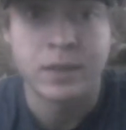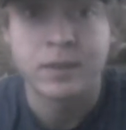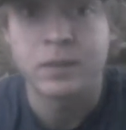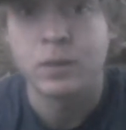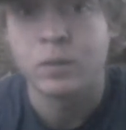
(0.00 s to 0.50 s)

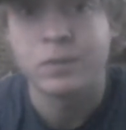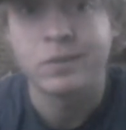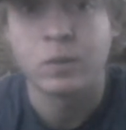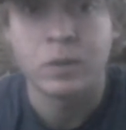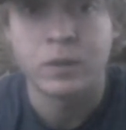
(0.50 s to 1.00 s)
They're
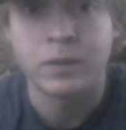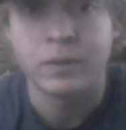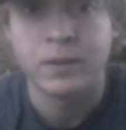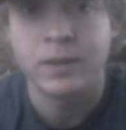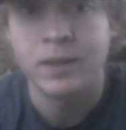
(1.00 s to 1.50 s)
all tough
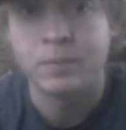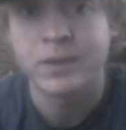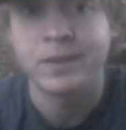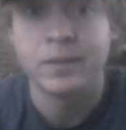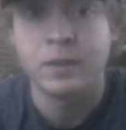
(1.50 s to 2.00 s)
teams,
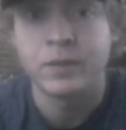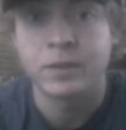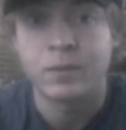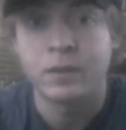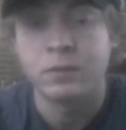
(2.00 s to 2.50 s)
get division
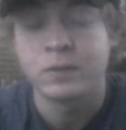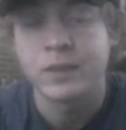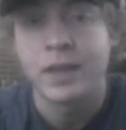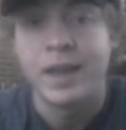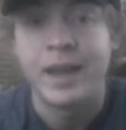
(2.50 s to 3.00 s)
rivalries.
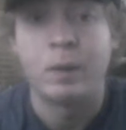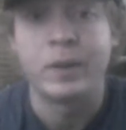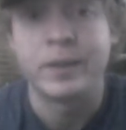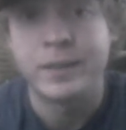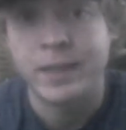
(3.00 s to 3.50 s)
We got
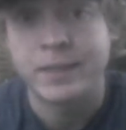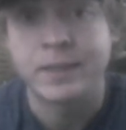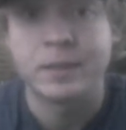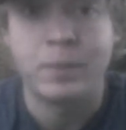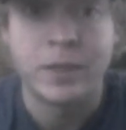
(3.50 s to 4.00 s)
the Jets and
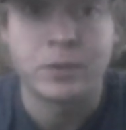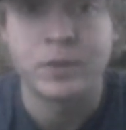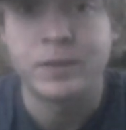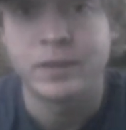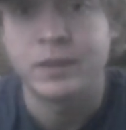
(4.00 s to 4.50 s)
the
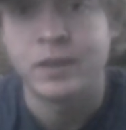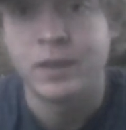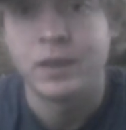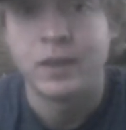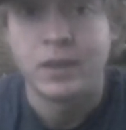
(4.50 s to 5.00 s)
Patriots,
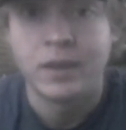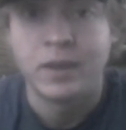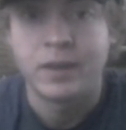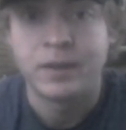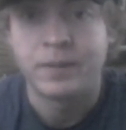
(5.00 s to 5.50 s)

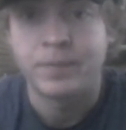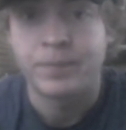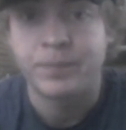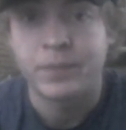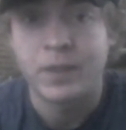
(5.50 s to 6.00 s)
you know.
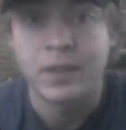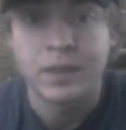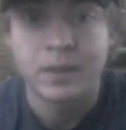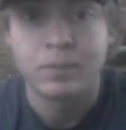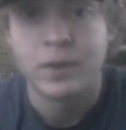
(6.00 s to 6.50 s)

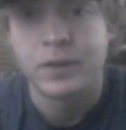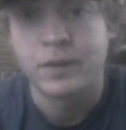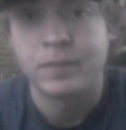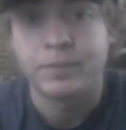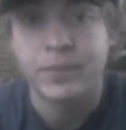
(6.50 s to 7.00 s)
But
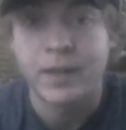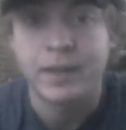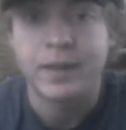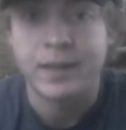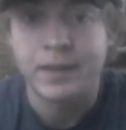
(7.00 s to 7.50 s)

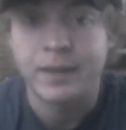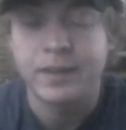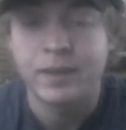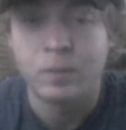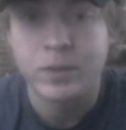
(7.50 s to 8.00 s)
I
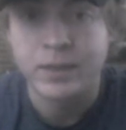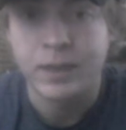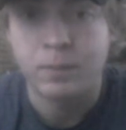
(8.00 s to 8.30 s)
think we just got to